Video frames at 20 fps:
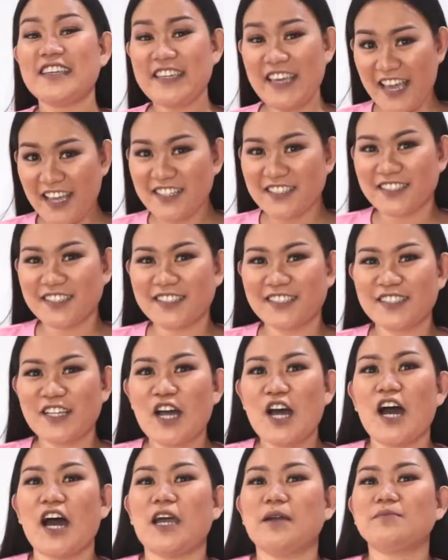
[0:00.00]

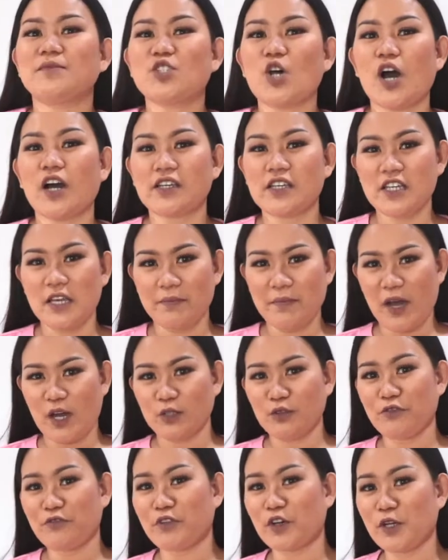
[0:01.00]
Yes, I'm talking
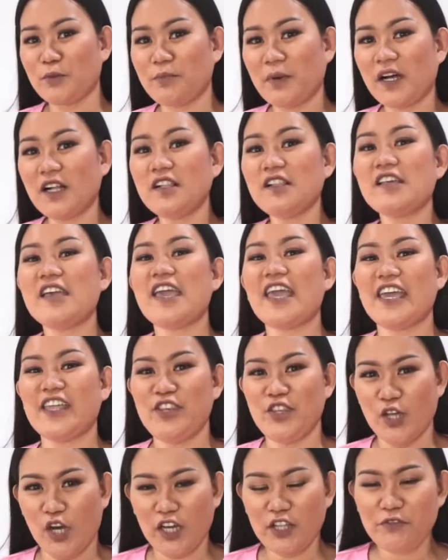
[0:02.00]
about verbal
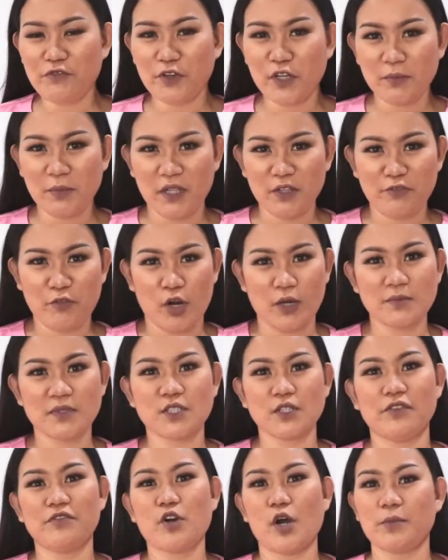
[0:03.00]
and non-verbal forms
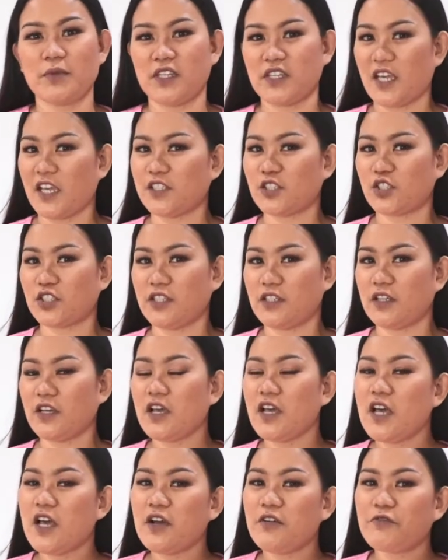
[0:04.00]
of communication.
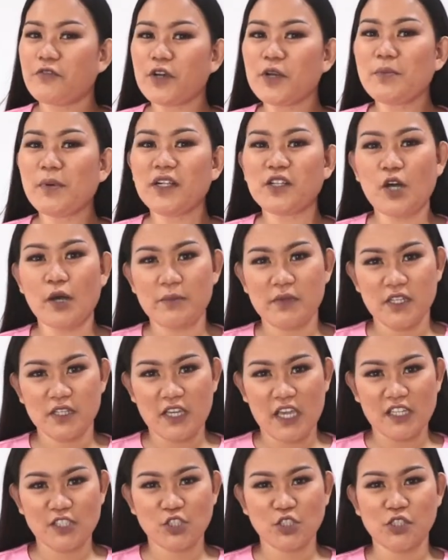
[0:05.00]
Verbal
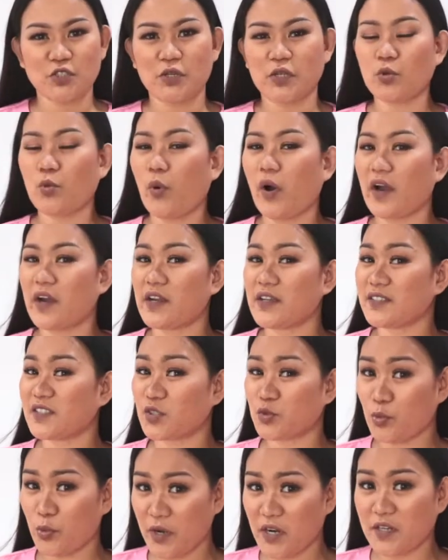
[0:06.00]
communication
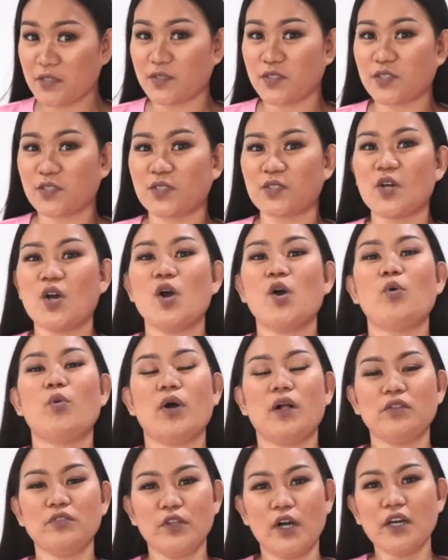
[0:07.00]
requires words,
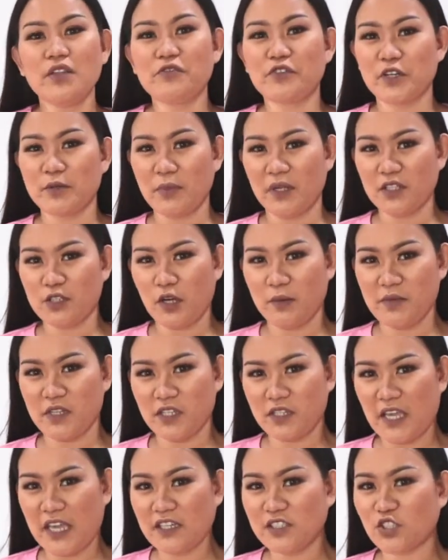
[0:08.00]
while non-verbal
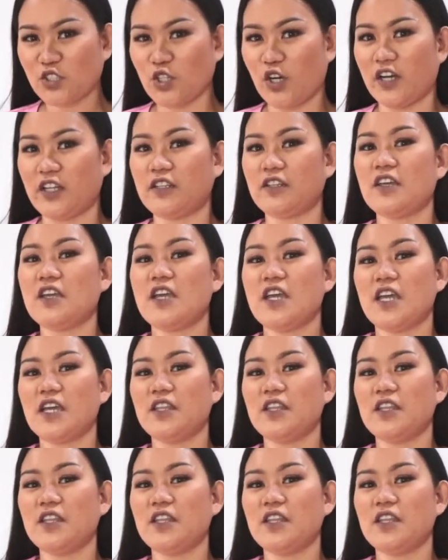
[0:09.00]
communication